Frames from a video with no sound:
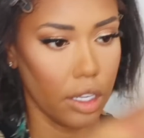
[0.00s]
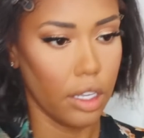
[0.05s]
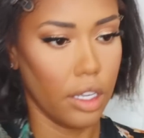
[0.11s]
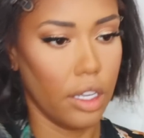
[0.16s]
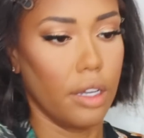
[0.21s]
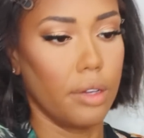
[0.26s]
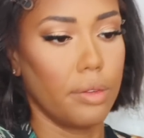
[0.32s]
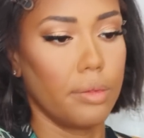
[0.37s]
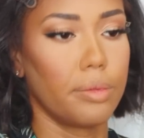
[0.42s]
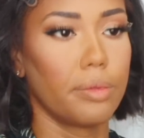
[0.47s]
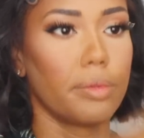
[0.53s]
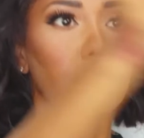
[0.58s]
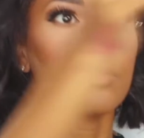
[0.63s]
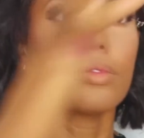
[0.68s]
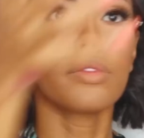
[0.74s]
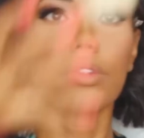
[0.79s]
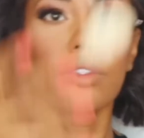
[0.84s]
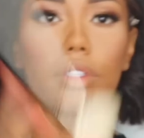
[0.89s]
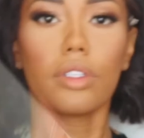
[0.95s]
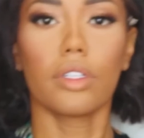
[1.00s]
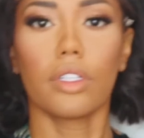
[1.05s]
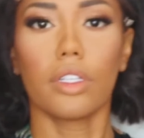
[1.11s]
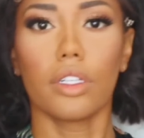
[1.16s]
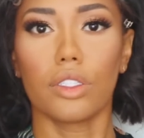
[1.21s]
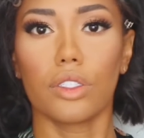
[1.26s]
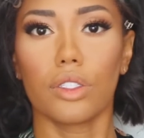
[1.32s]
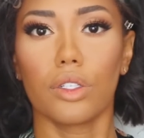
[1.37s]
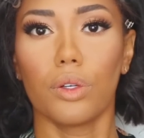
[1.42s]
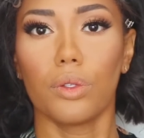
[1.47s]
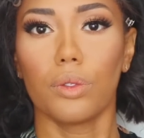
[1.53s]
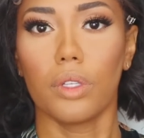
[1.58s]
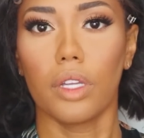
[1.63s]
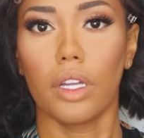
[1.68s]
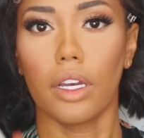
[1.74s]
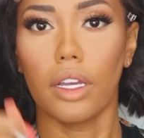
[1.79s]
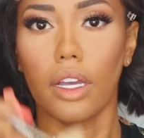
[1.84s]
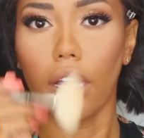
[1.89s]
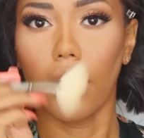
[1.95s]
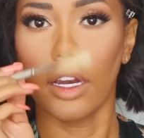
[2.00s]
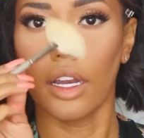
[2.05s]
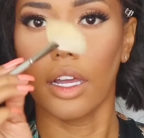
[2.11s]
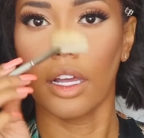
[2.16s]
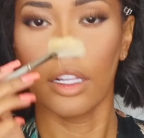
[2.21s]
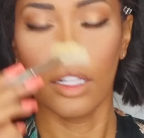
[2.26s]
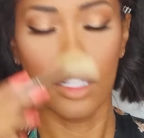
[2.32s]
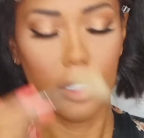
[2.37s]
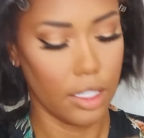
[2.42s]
Yeah. Let's go do that again.